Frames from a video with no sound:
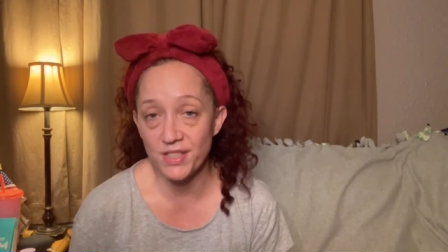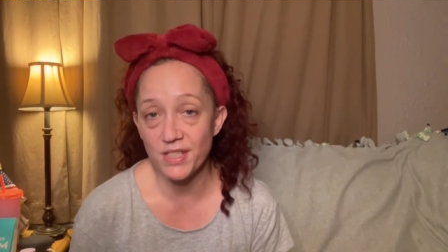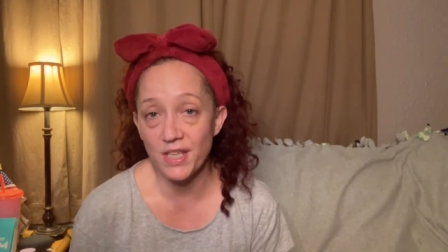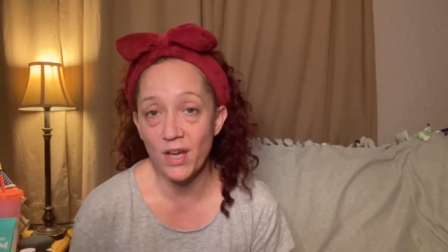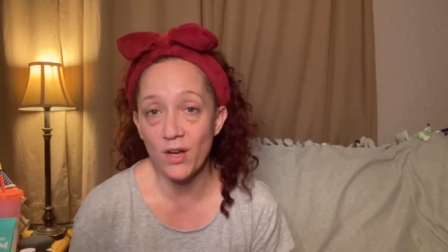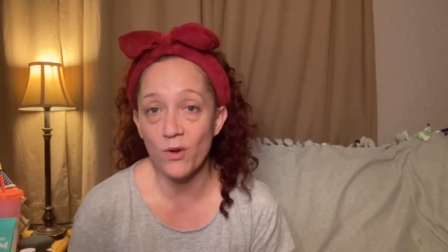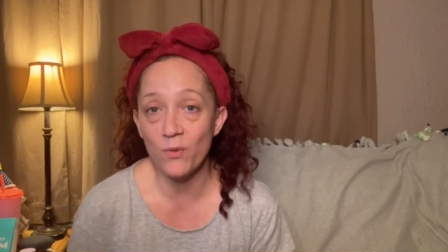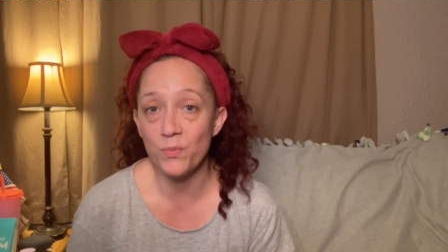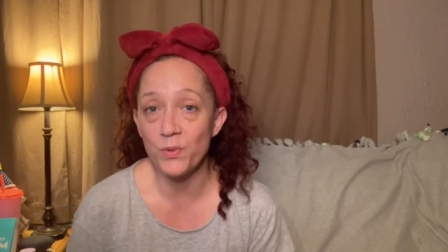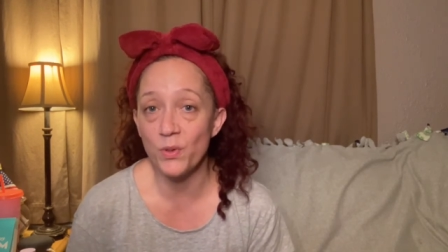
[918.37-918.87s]
I
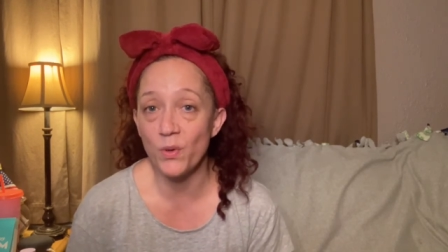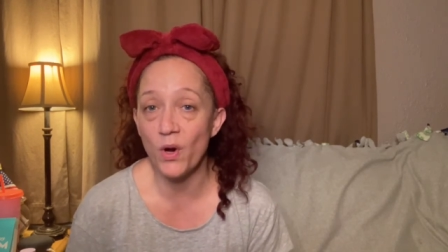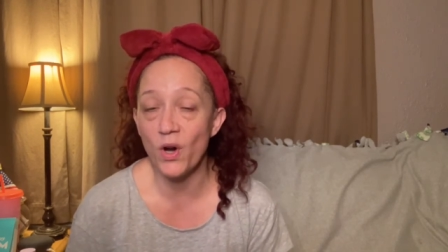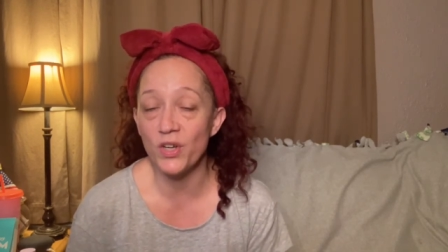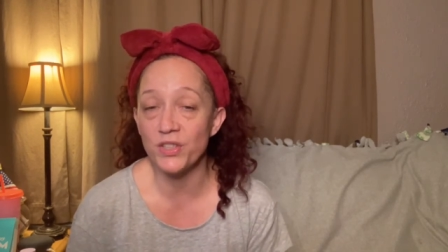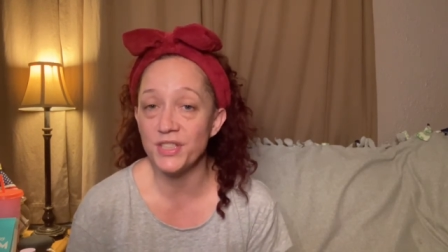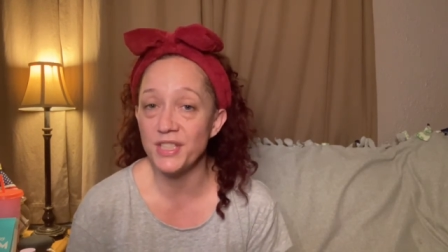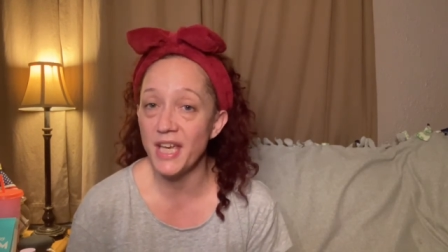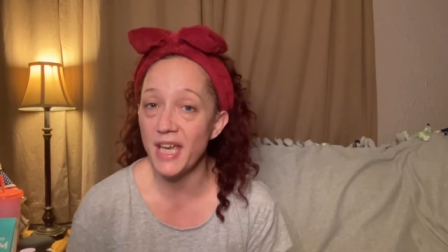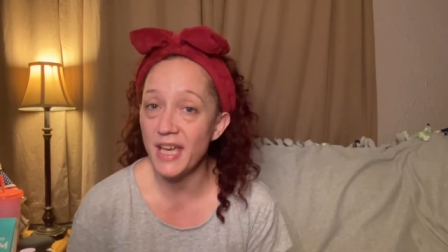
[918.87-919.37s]
hope you
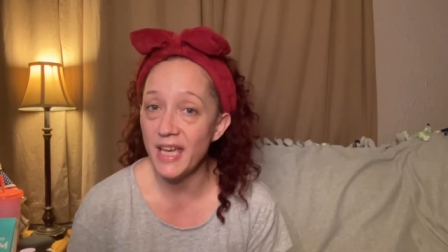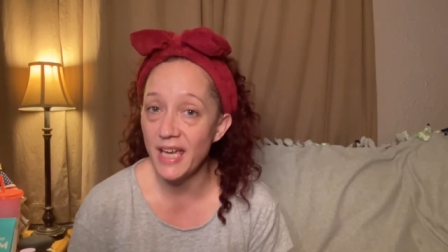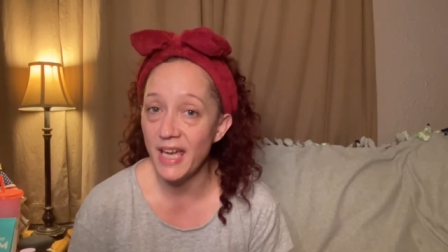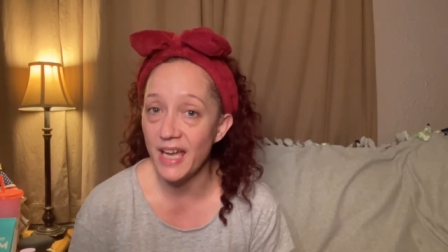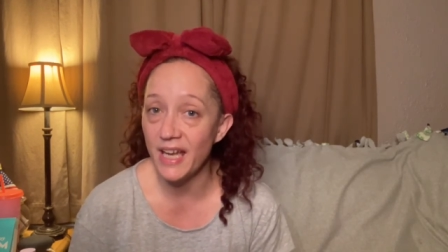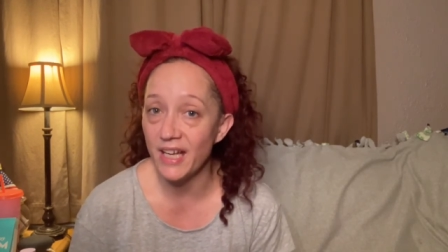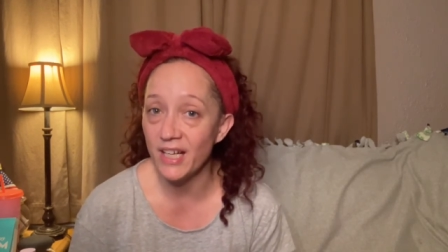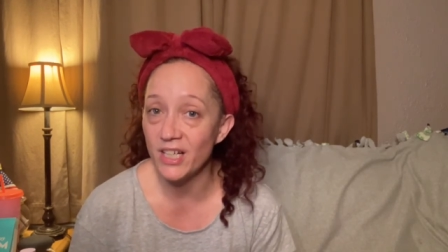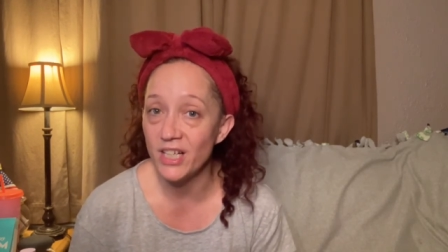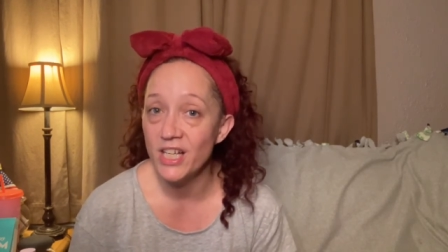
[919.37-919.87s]
all take
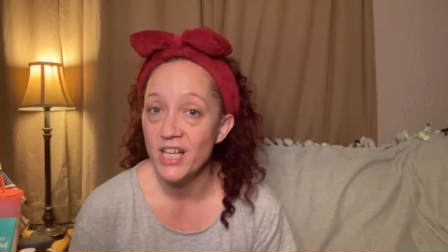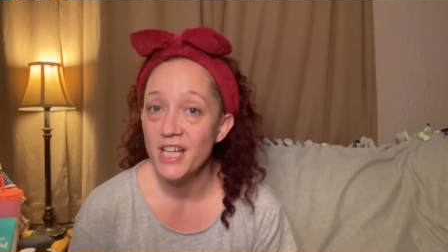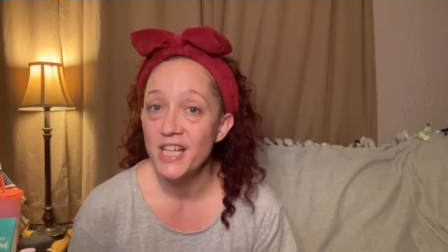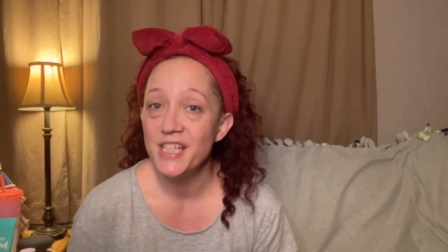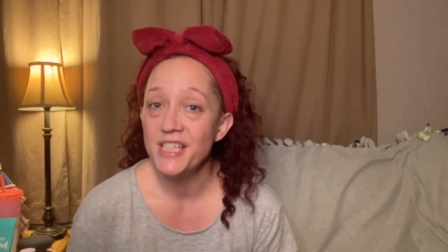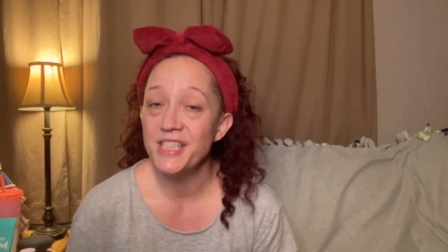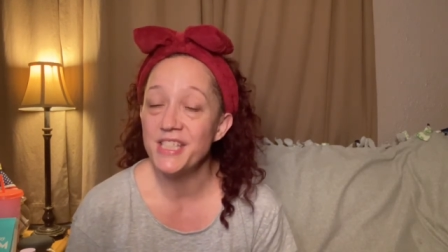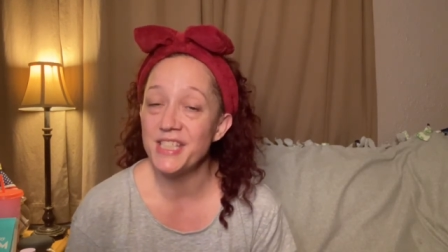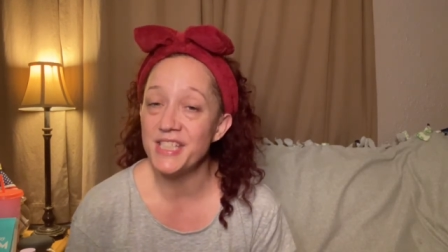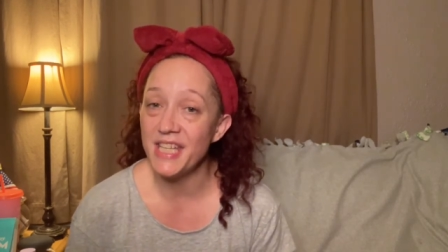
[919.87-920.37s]
care,
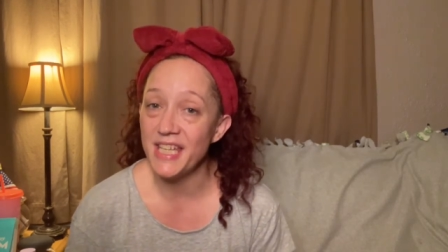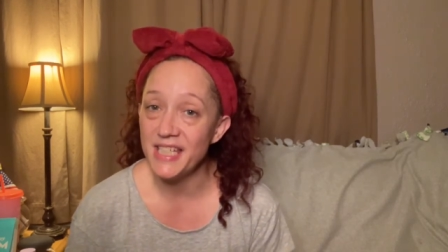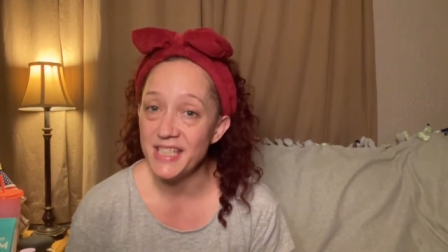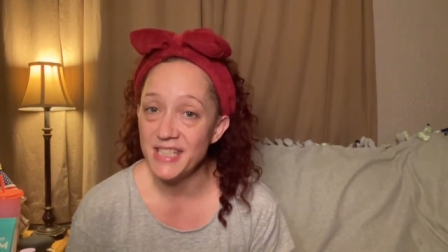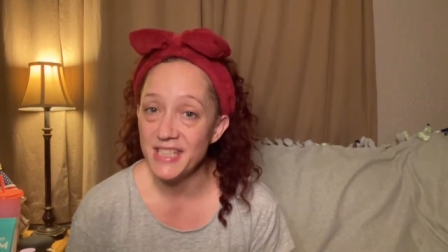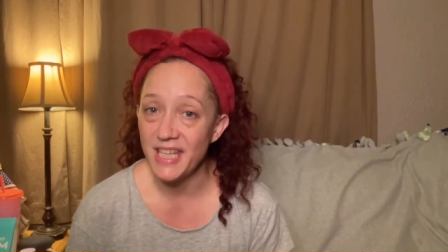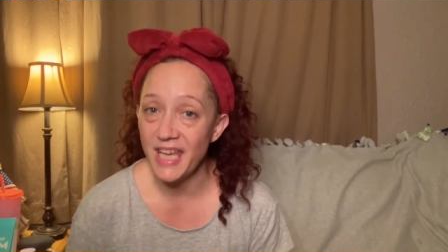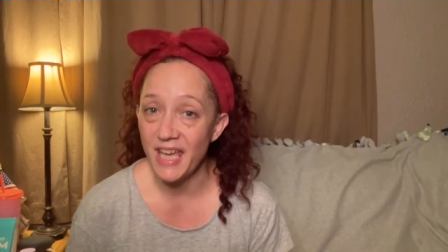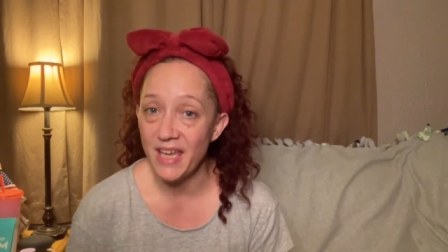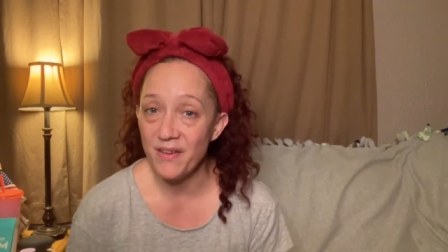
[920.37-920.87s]
stay
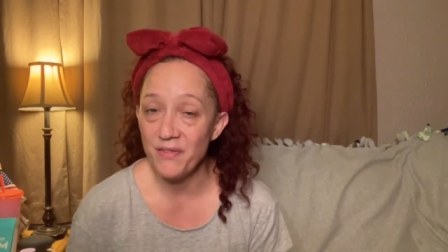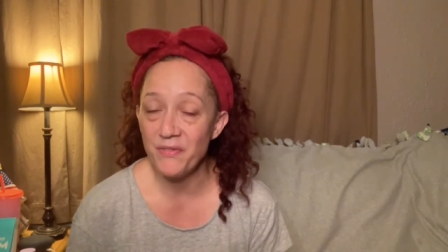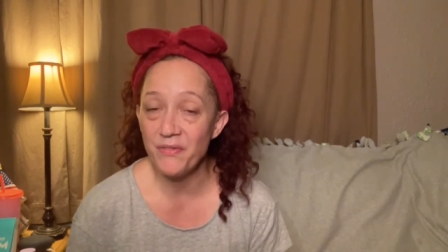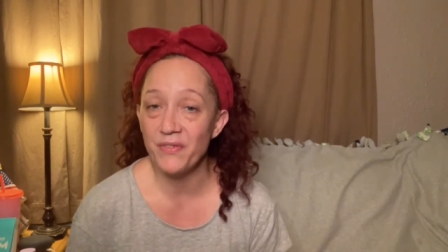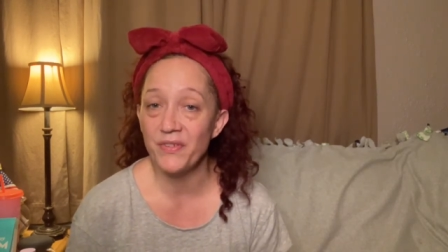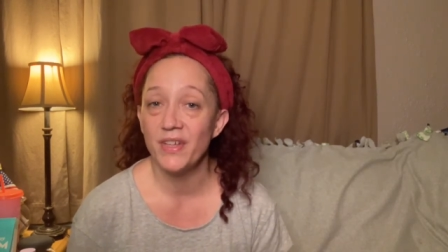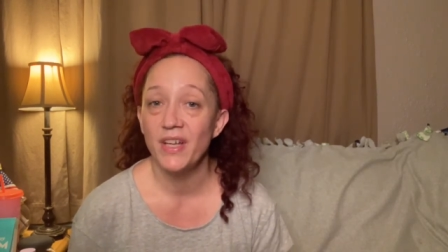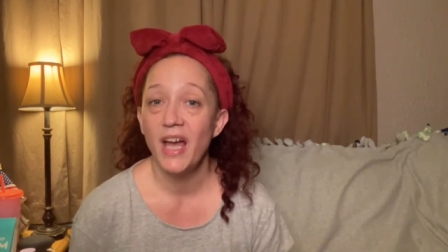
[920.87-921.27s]
safe.